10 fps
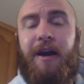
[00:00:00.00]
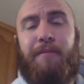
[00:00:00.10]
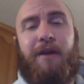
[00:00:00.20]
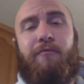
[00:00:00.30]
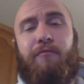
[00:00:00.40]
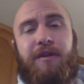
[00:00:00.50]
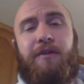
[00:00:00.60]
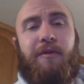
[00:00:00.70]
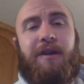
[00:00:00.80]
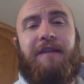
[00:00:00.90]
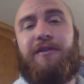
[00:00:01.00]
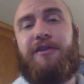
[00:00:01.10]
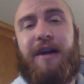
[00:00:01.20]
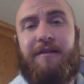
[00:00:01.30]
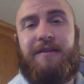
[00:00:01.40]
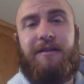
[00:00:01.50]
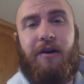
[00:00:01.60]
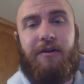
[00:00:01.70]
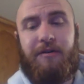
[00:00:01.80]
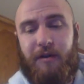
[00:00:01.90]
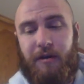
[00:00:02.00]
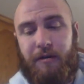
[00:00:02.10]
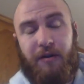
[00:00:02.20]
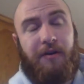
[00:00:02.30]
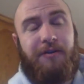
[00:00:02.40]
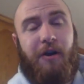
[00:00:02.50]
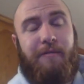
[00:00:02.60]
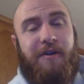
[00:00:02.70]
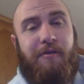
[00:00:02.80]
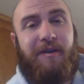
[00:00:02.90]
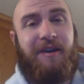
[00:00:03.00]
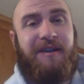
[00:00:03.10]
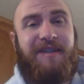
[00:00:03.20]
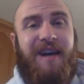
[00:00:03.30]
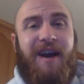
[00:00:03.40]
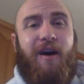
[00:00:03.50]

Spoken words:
but I really want to give a shout out to Dawn Charm here because